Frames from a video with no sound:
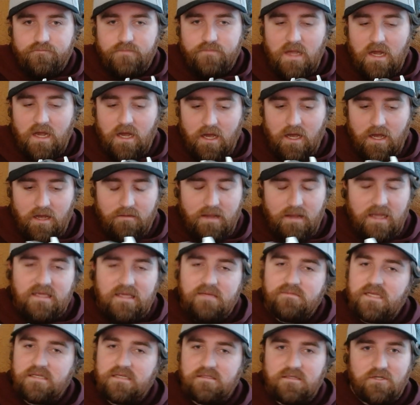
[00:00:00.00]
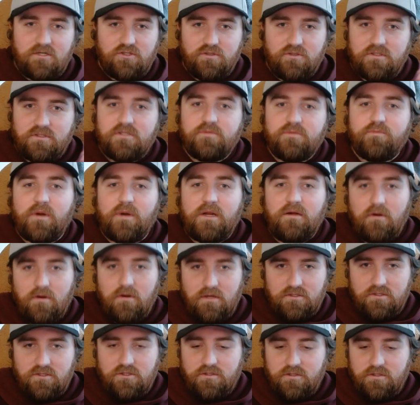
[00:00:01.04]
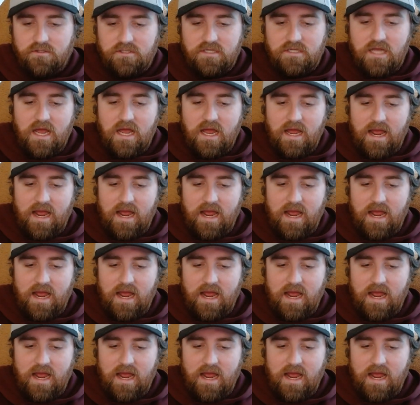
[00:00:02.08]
I keep saying stud shooters, spring-loaded shooters